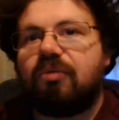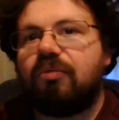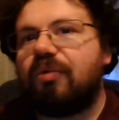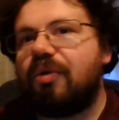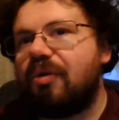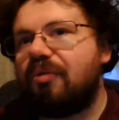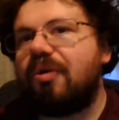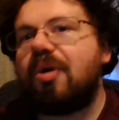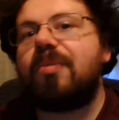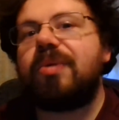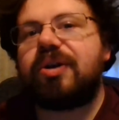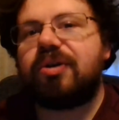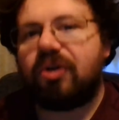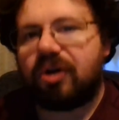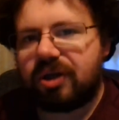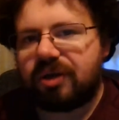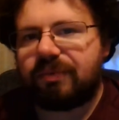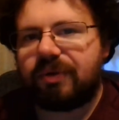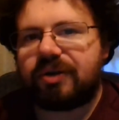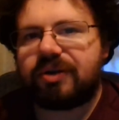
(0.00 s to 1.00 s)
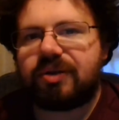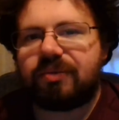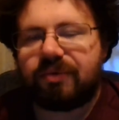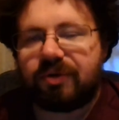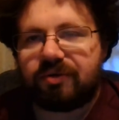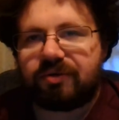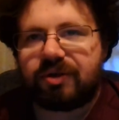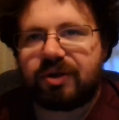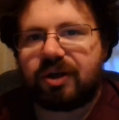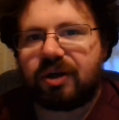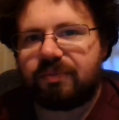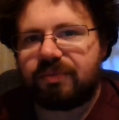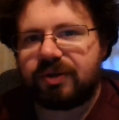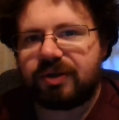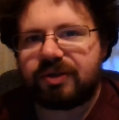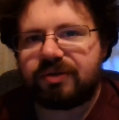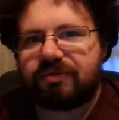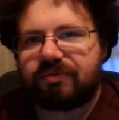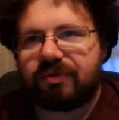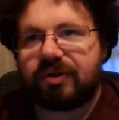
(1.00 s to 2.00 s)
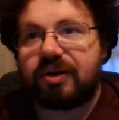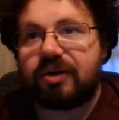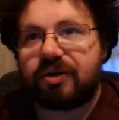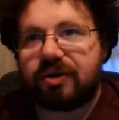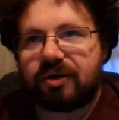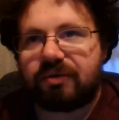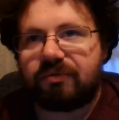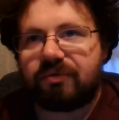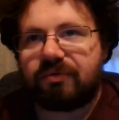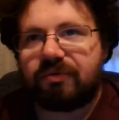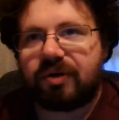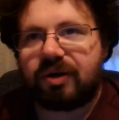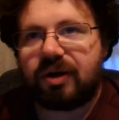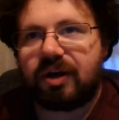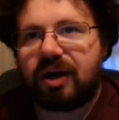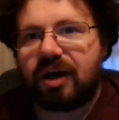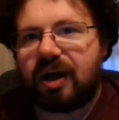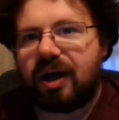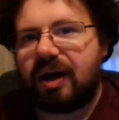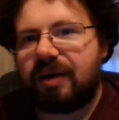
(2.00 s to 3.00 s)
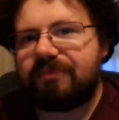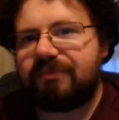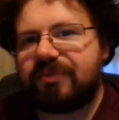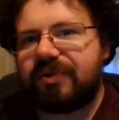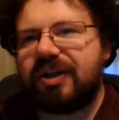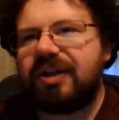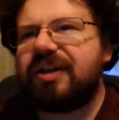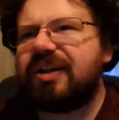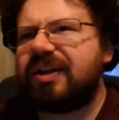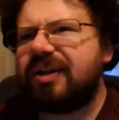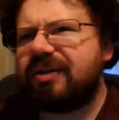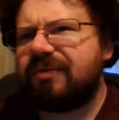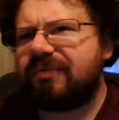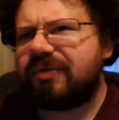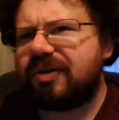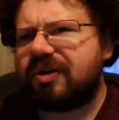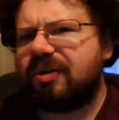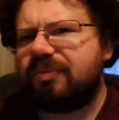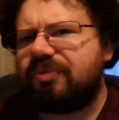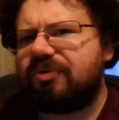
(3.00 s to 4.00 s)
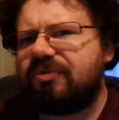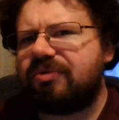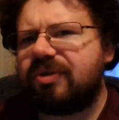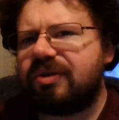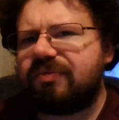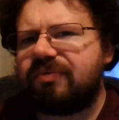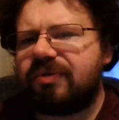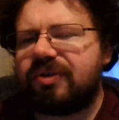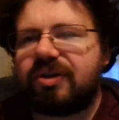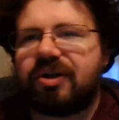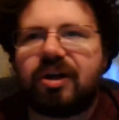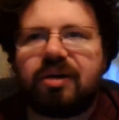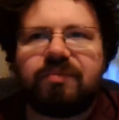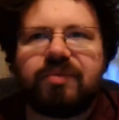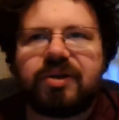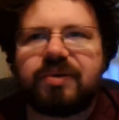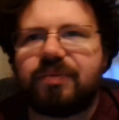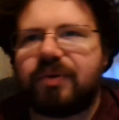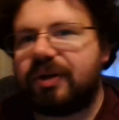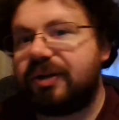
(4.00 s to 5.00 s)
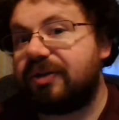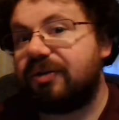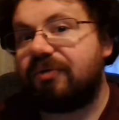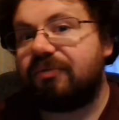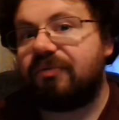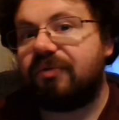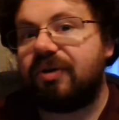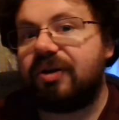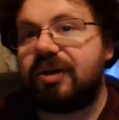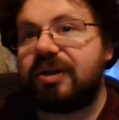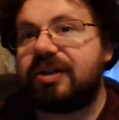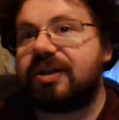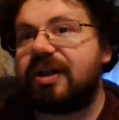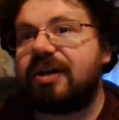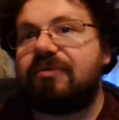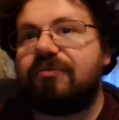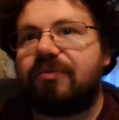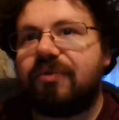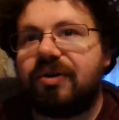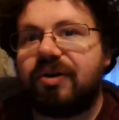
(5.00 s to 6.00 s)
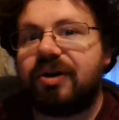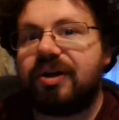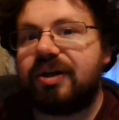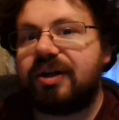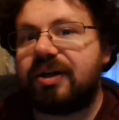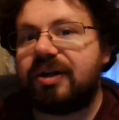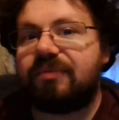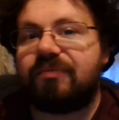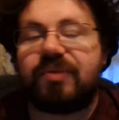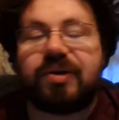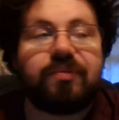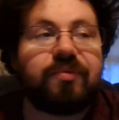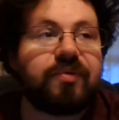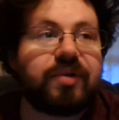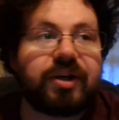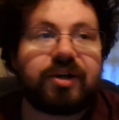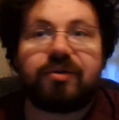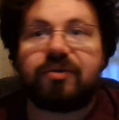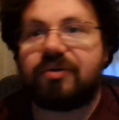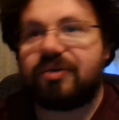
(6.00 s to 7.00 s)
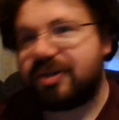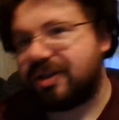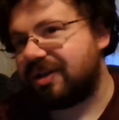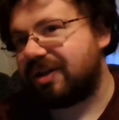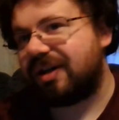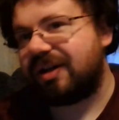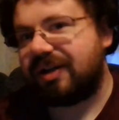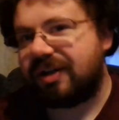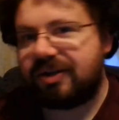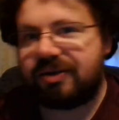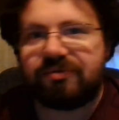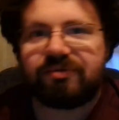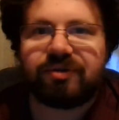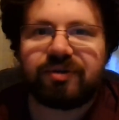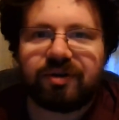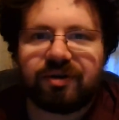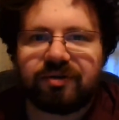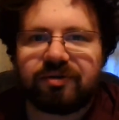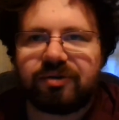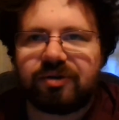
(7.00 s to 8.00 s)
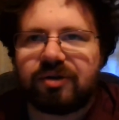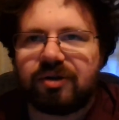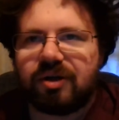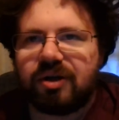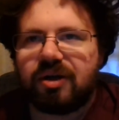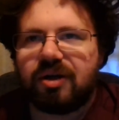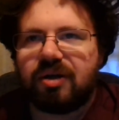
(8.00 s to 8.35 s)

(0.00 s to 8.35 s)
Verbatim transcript: we'll, we'll, be talking about some other topics in general. I, am thinking of a couple of different topics, but I don't want to say one and then people get all excited and I do another.